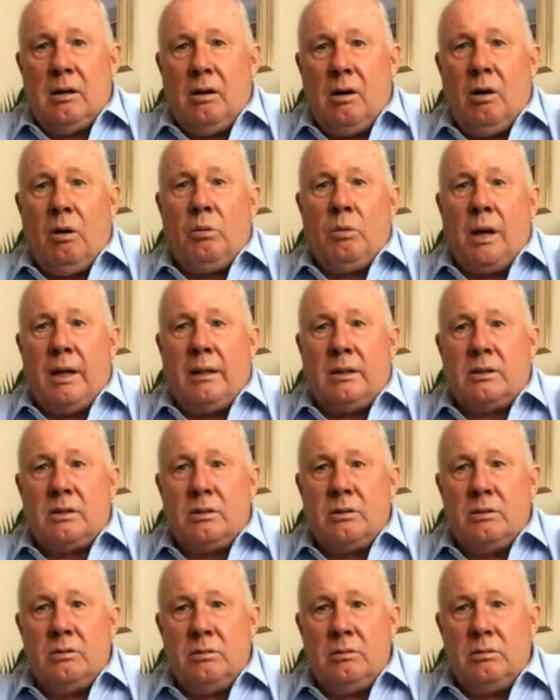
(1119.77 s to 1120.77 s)
All went
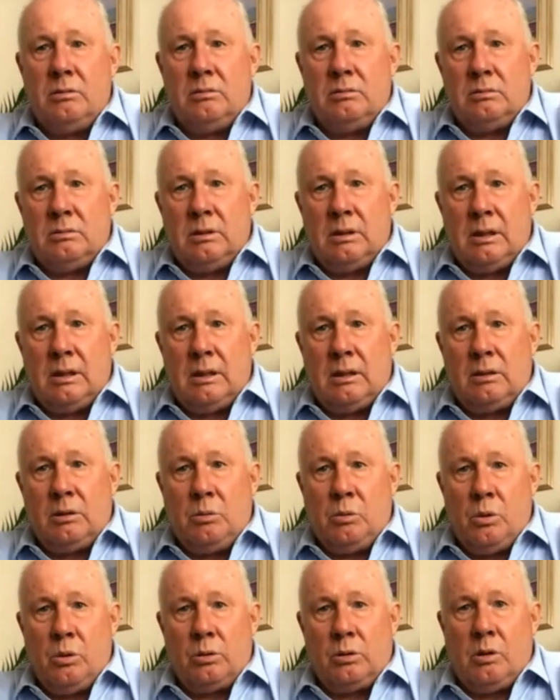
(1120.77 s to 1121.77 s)
to
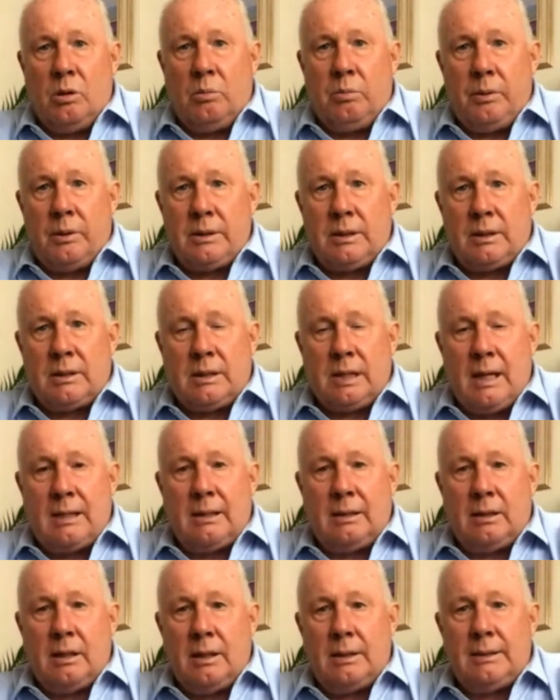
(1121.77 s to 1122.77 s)
the World Cup, as I
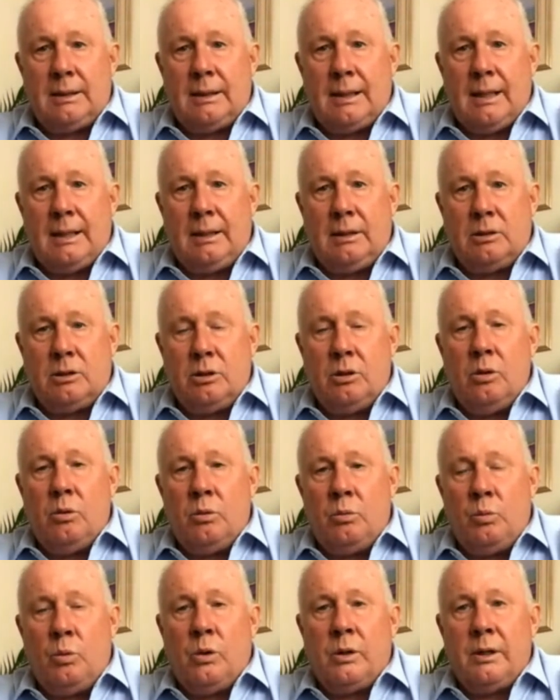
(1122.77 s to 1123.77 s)
said, in
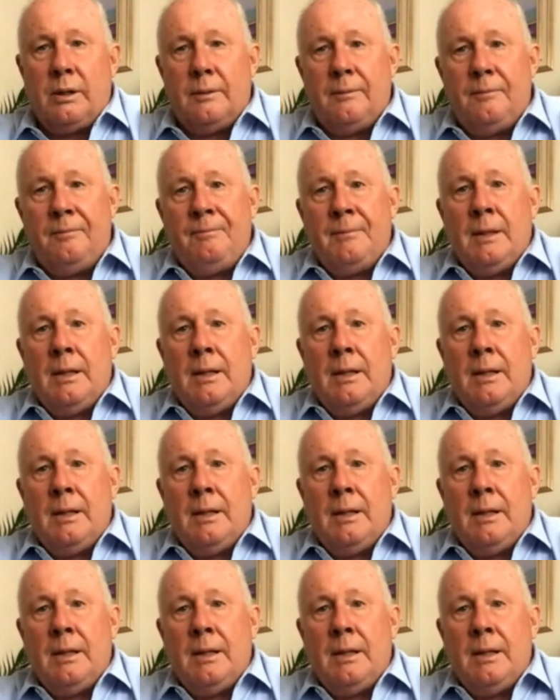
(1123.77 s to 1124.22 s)
1982 and won it.